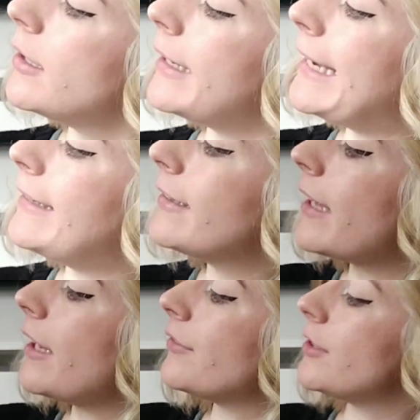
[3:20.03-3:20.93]
He didn't
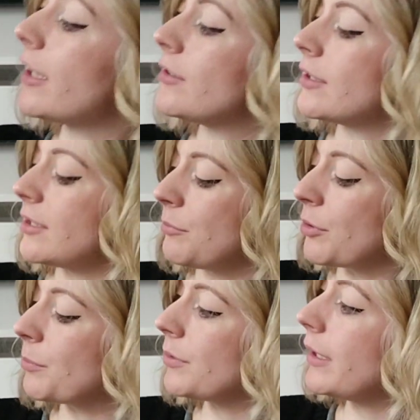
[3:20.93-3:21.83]
have to digest it
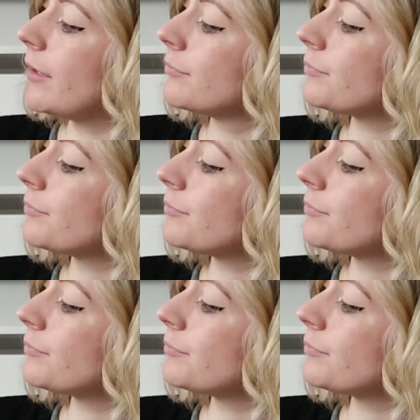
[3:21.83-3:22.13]
properly.